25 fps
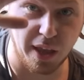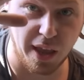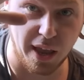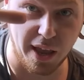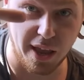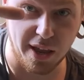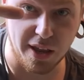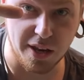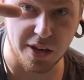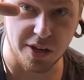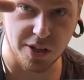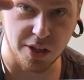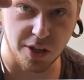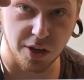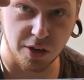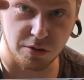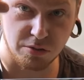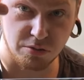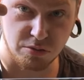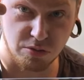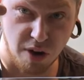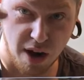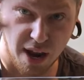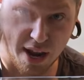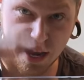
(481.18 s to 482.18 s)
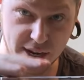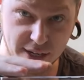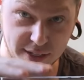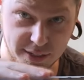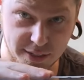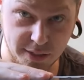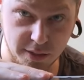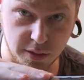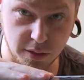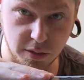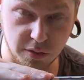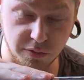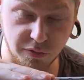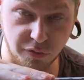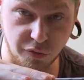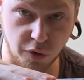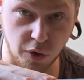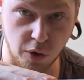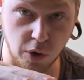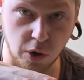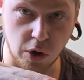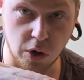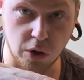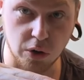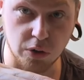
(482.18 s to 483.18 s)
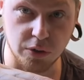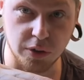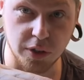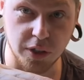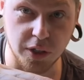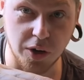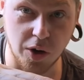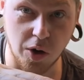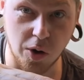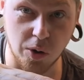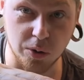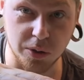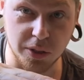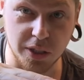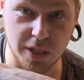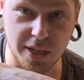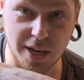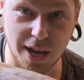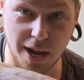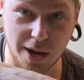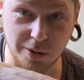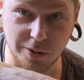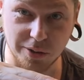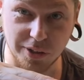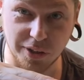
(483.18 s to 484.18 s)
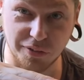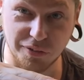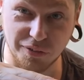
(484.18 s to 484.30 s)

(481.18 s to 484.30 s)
and the great for uh, holding down your